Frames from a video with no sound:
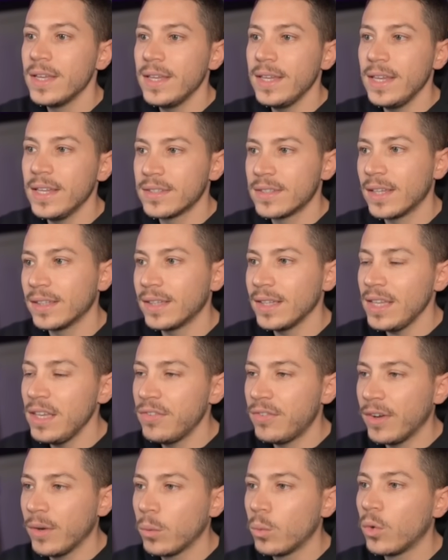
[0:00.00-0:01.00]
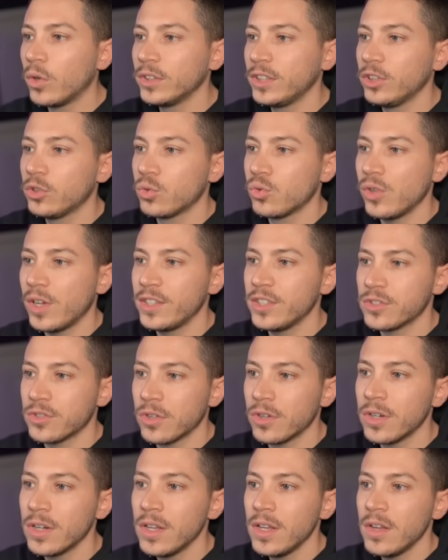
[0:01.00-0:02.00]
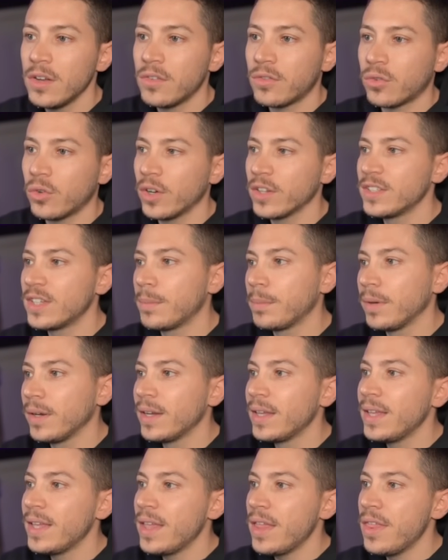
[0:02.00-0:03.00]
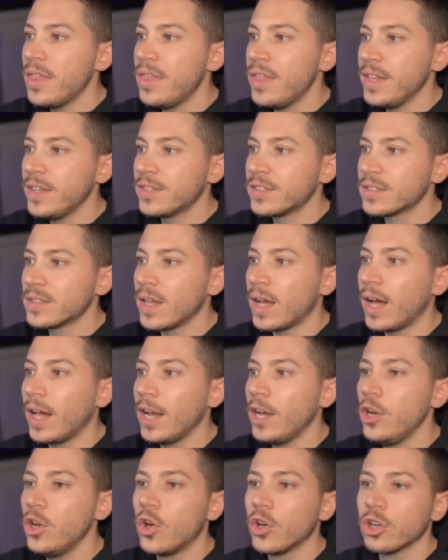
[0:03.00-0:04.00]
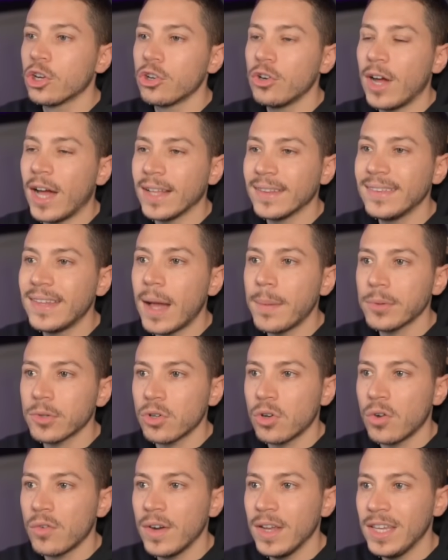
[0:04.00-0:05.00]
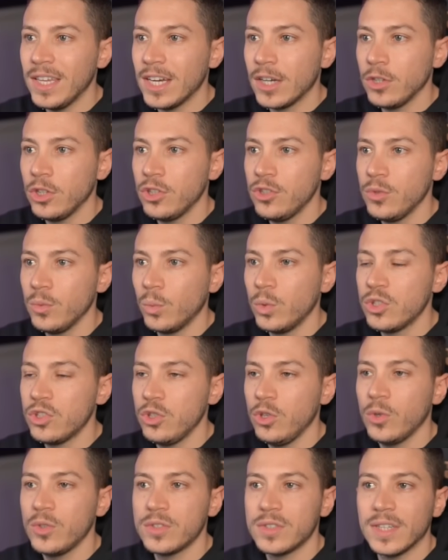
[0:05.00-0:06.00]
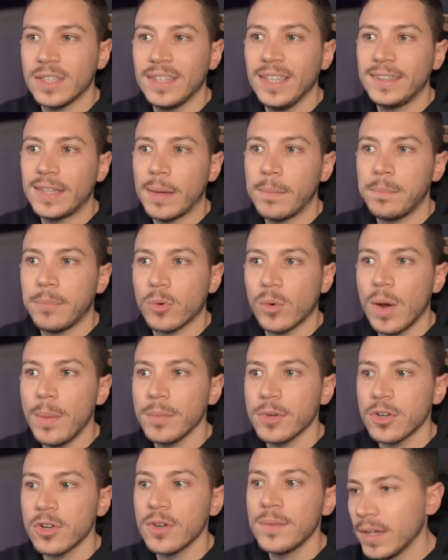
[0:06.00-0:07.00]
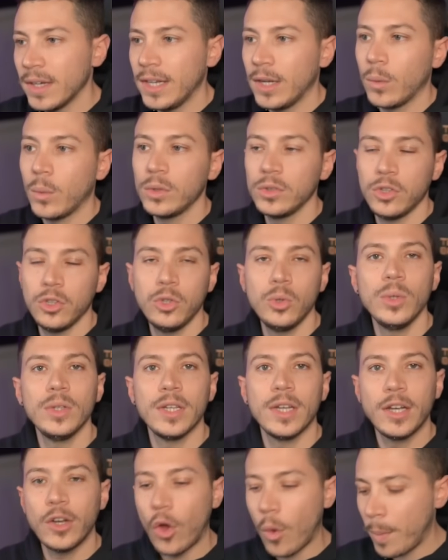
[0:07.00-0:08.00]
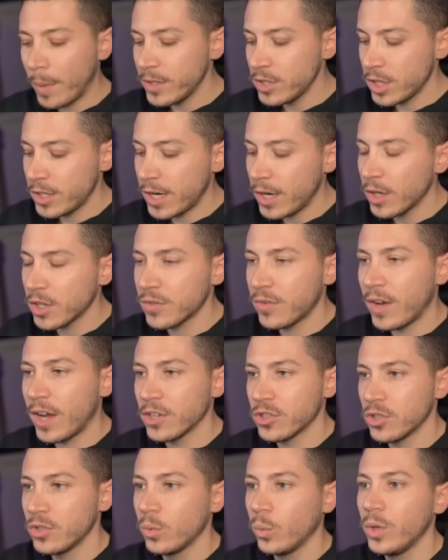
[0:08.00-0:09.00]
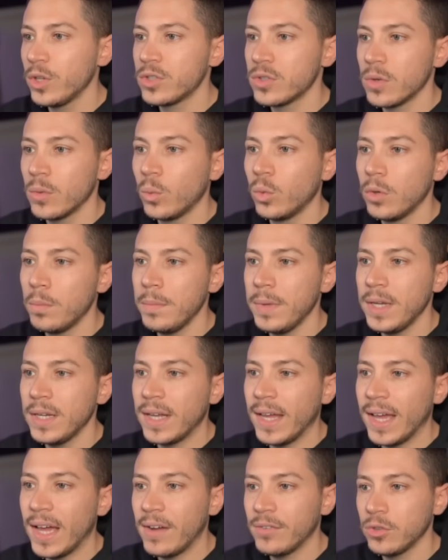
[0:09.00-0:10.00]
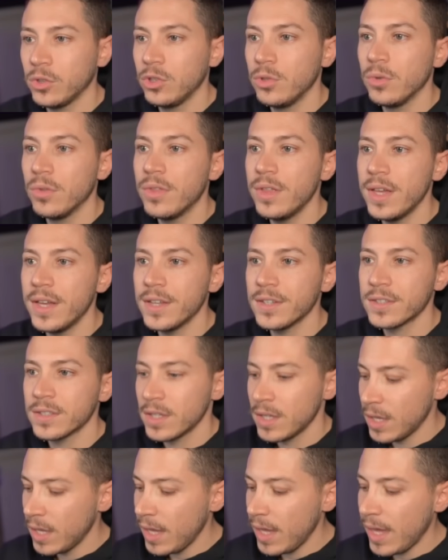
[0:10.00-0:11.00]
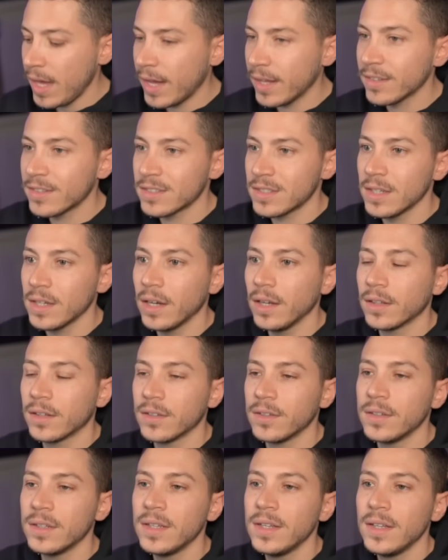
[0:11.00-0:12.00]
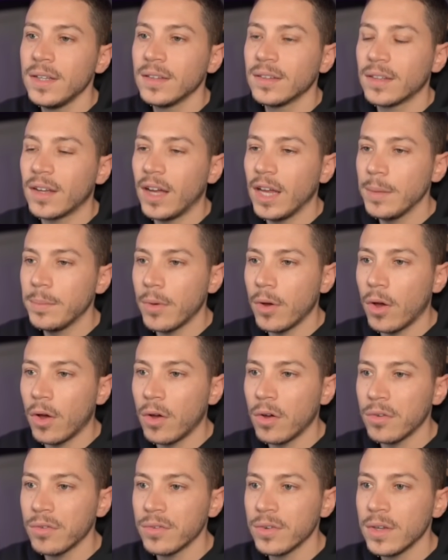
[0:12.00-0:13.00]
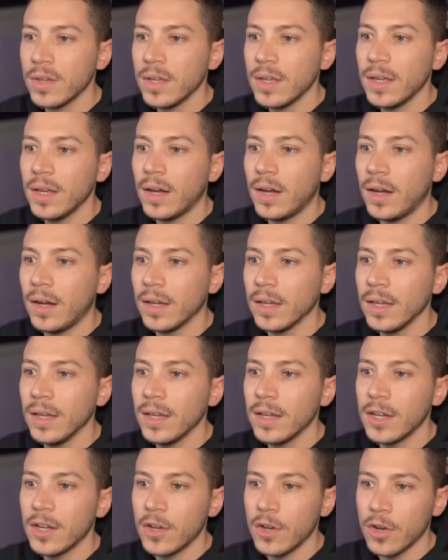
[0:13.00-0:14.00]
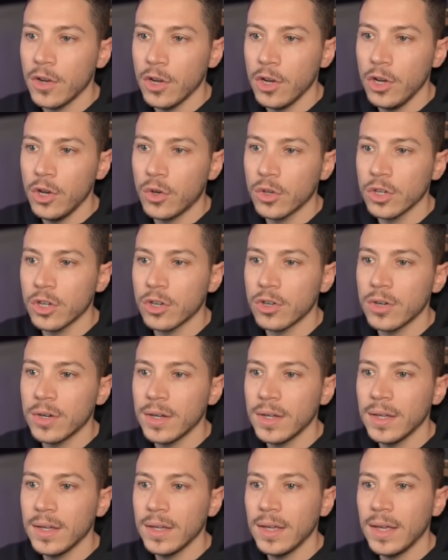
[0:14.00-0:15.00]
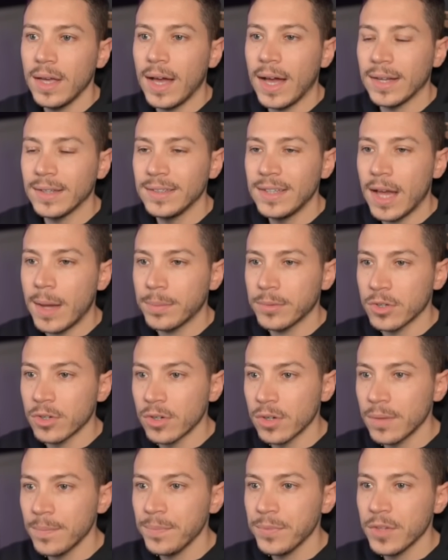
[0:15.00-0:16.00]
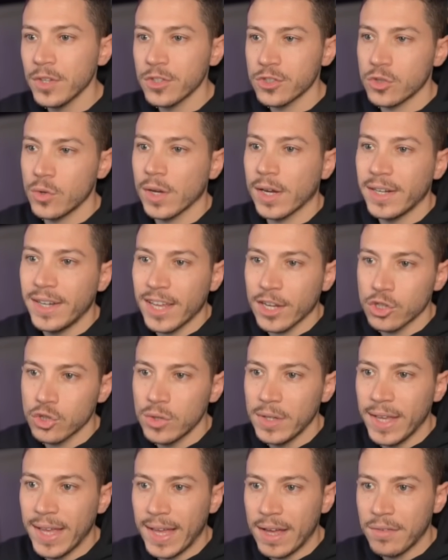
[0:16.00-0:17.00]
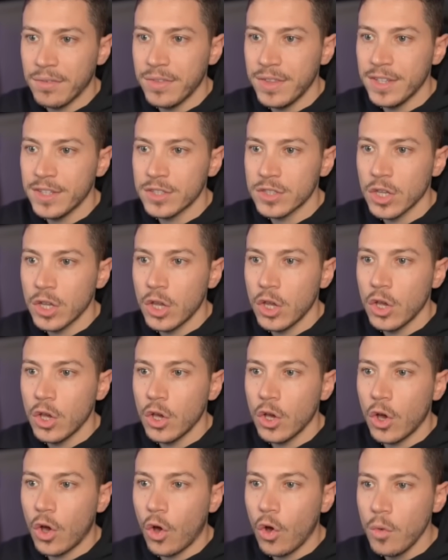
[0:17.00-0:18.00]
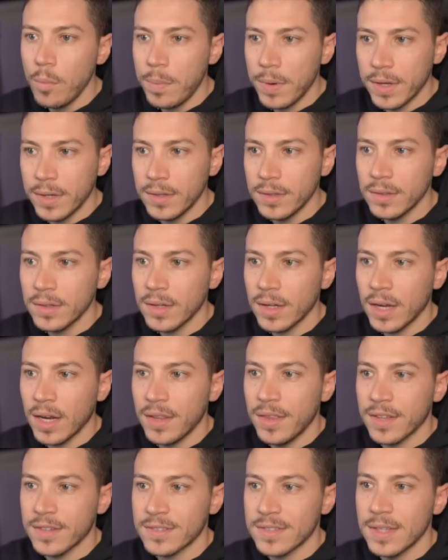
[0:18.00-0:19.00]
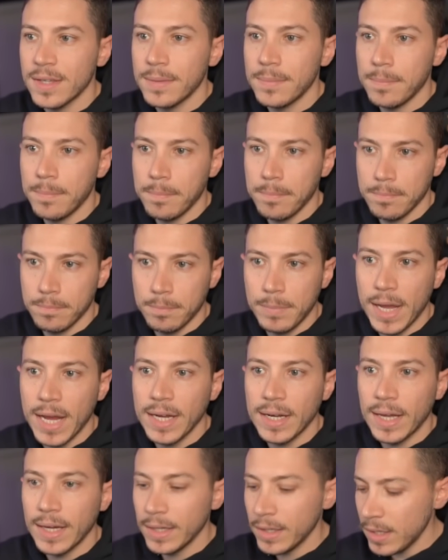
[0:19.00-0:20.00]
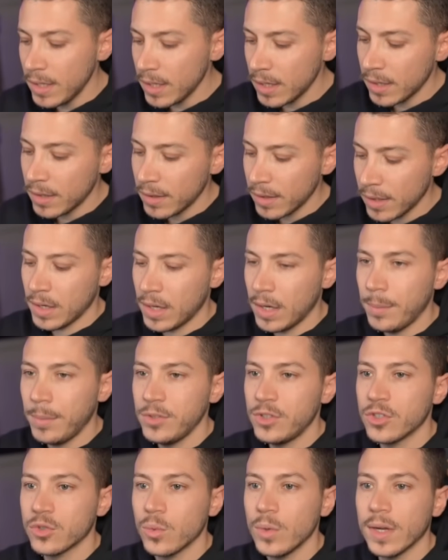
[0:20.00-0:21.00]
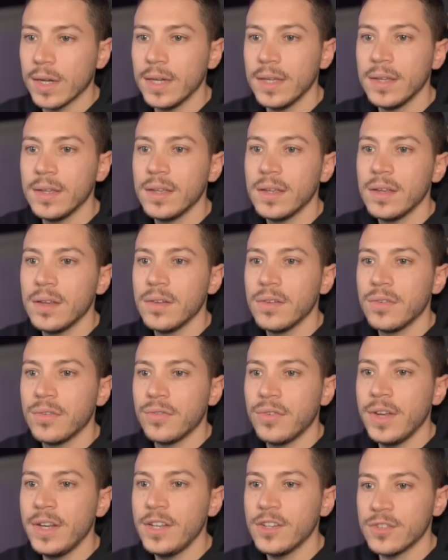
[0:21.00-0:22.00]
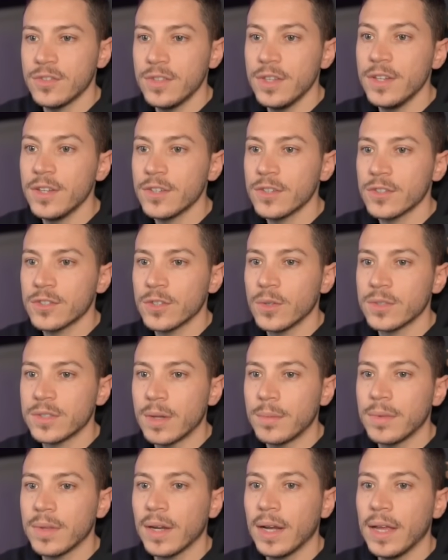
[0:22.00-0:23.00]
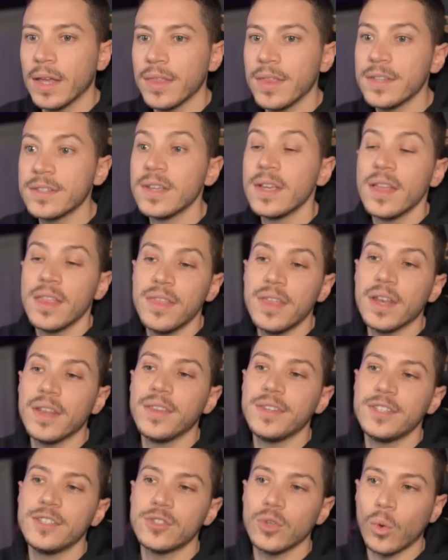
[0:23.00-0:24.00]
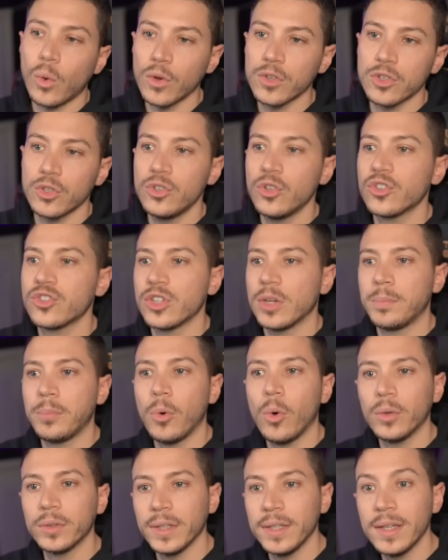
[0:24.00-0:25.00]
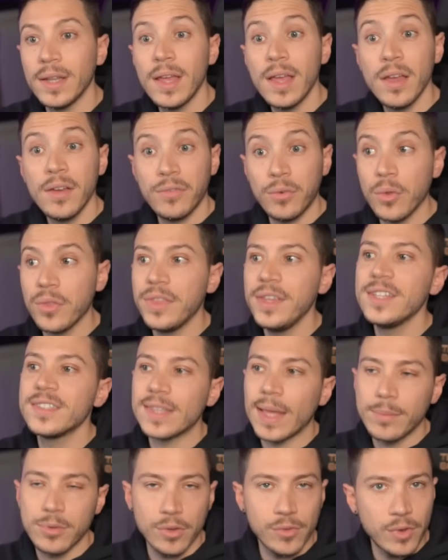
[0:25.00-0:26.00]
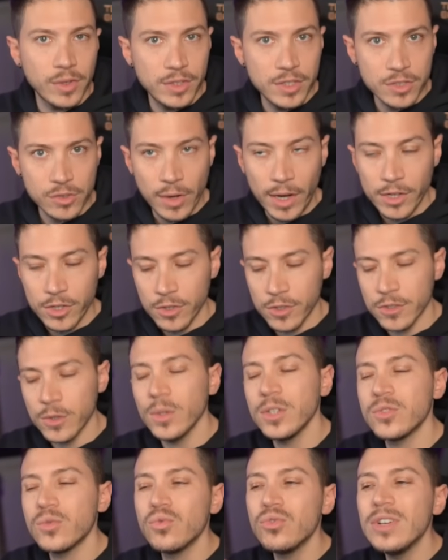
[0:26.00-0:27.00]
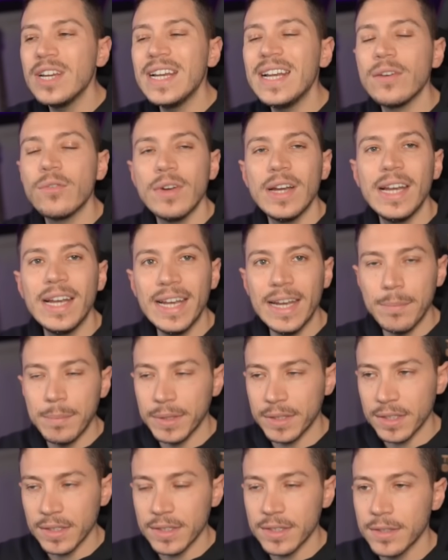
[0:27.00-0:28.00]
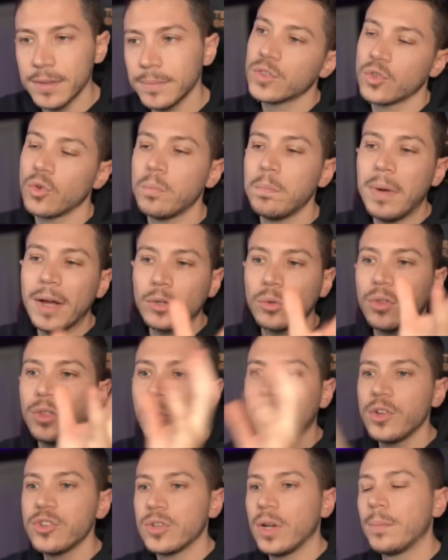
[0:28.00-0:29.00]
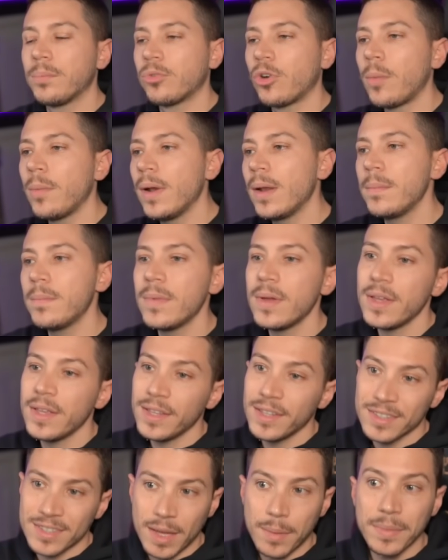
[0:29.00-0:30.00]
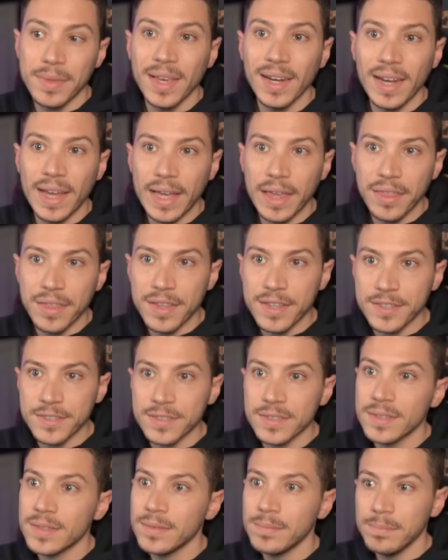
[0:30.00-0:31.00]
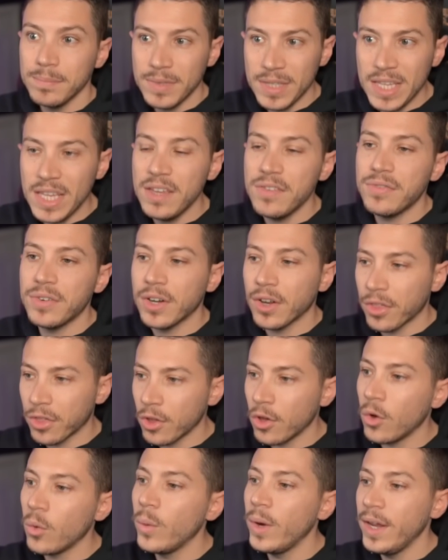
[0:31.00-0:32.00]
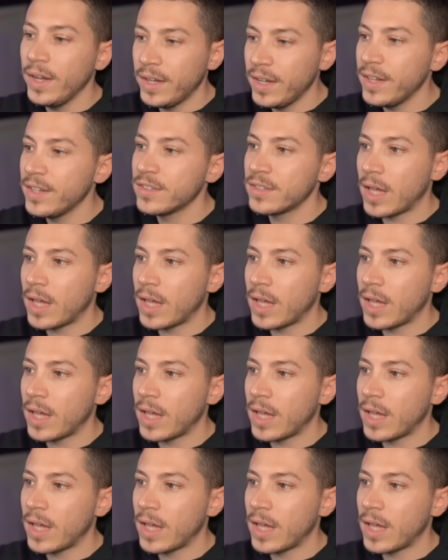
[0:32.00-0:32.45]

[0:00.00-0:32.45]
is that if I wanted to register, for example, this logger adapter over here, which uses a T-type parameter, and I want to do it in an open generics fashion, which would mean I have to do this, add singleton type of I logger adapter, so I can actually have this open, and that's the main idea. Let me just quickly finish this. So something like this, then this is also not supported for these types of registration. So it's really, really limited. So back to the original problem, something like this, even though it is